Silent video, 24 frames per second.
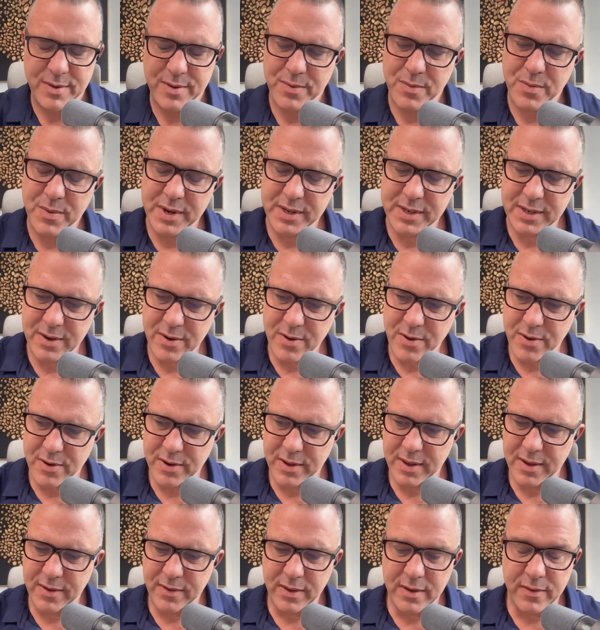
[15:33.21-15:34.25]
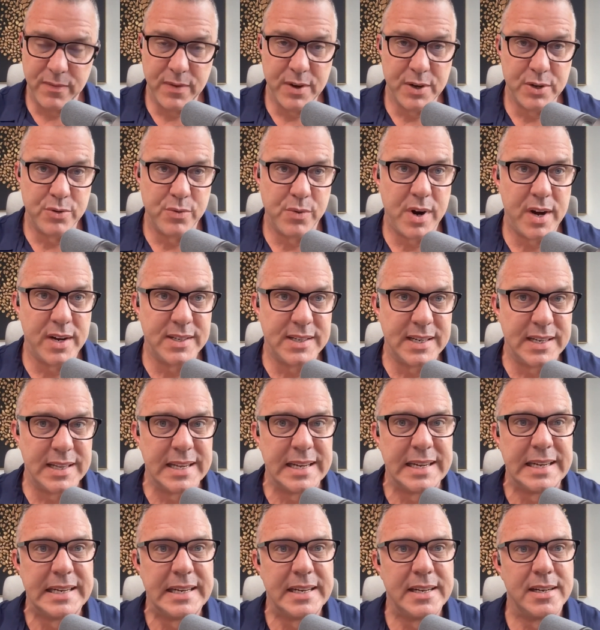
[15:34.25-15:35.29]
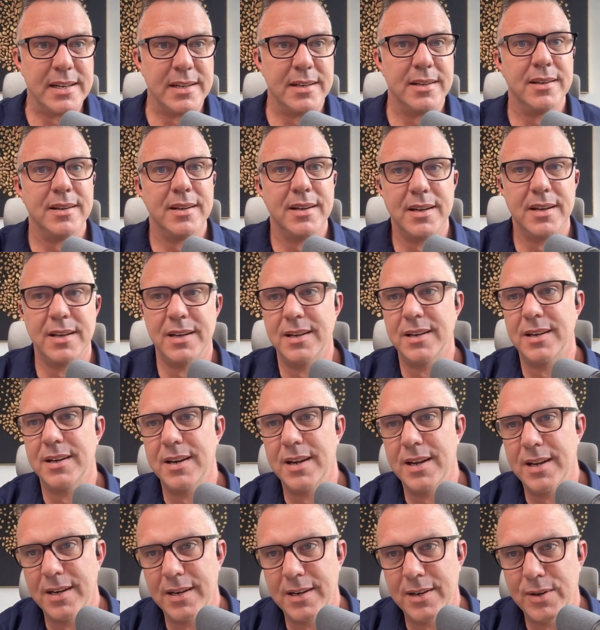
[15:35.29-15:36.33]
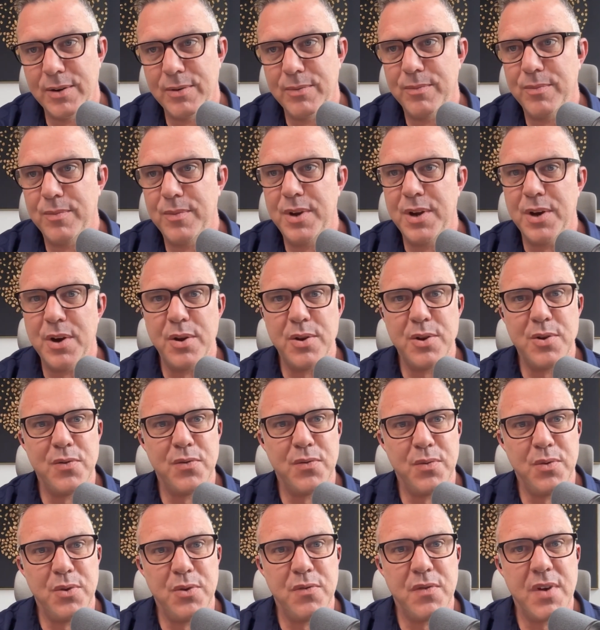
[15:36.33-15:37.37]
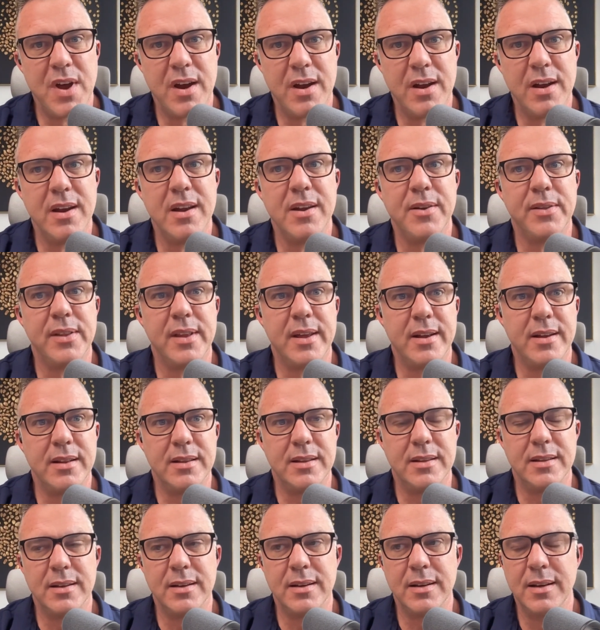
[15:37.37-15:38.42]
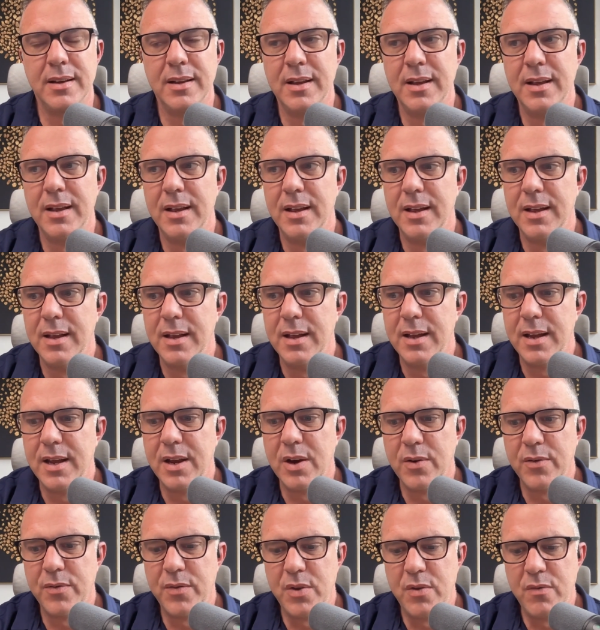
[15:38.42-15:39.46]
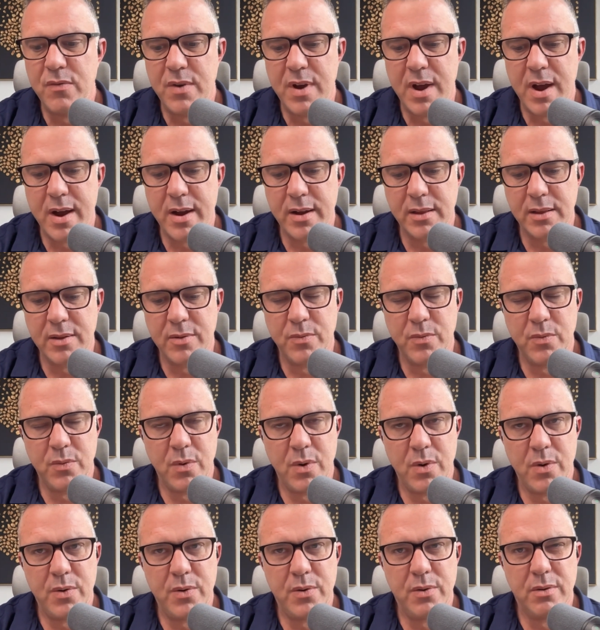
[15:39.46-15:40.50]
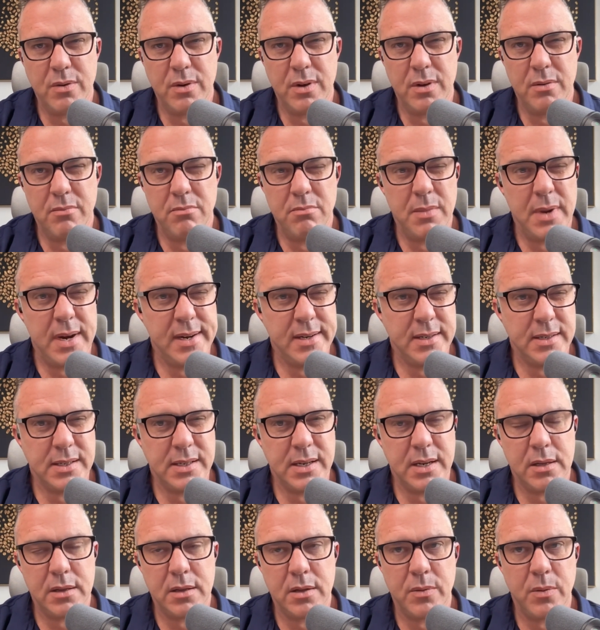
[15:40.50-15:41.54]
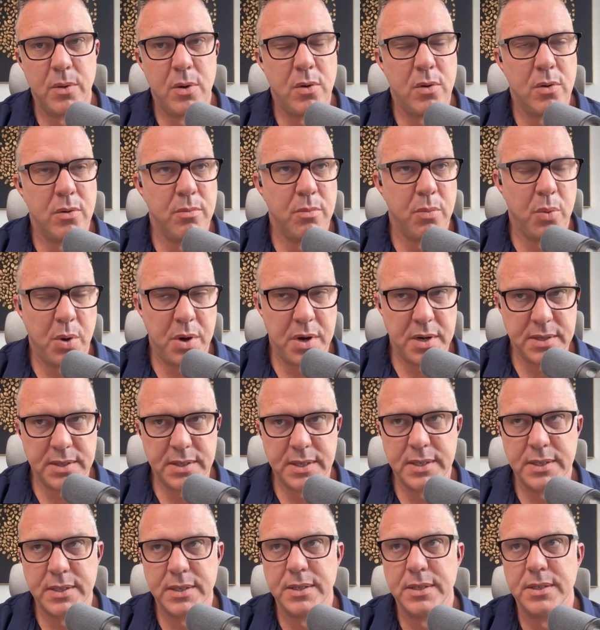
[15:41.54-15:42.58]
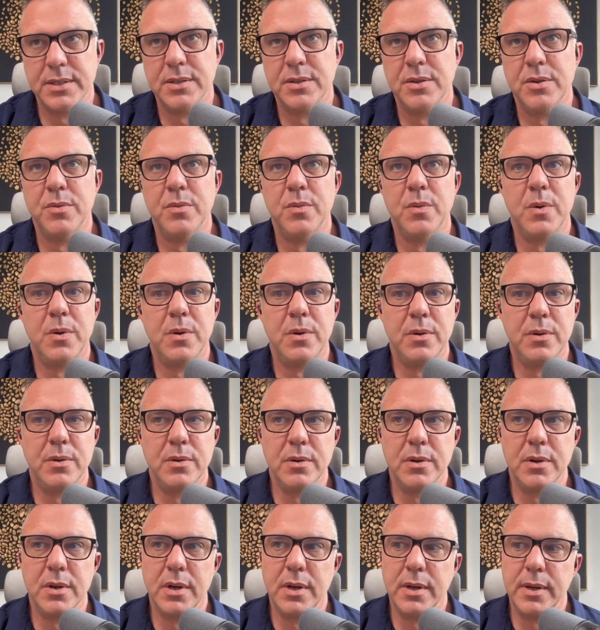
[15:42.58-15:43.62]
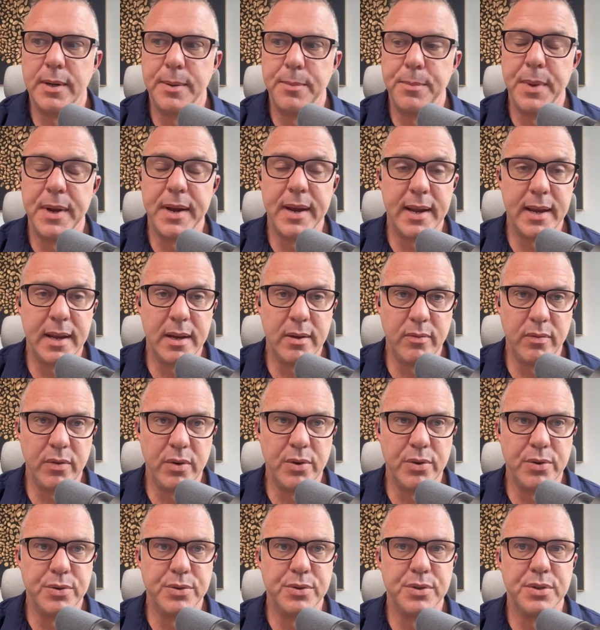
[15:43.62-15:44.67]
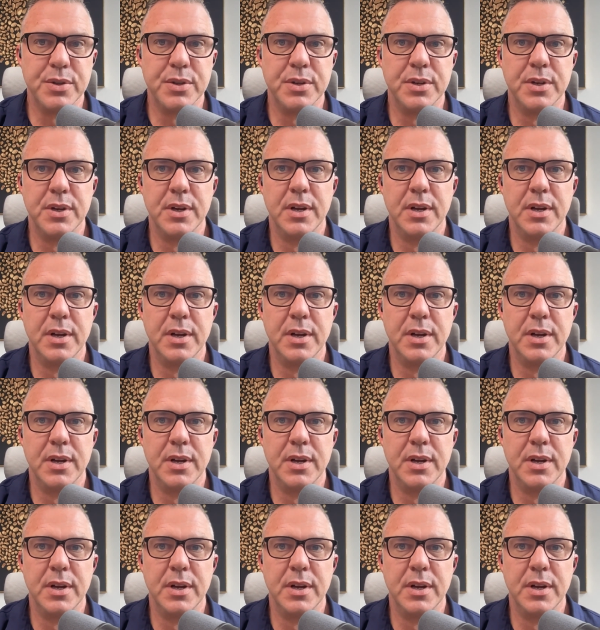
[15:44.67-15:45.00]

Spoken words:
what is it called? The fish rots at the head, and you've kind of nailed that. That if you've got the wrong mindset, the wrong processes, the wrong behaviors